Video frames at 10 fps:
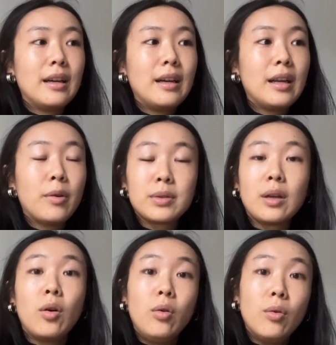And I was like,
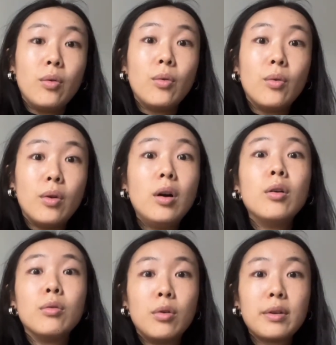oh,
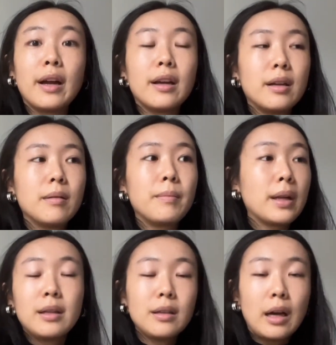okay. But
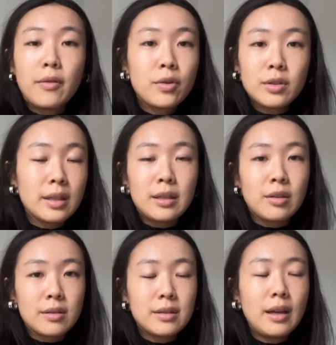of course I did
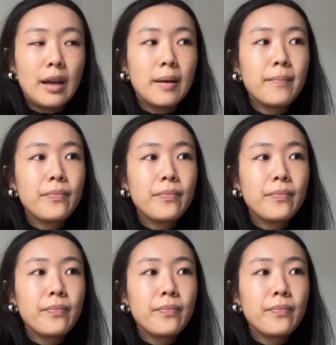not stay.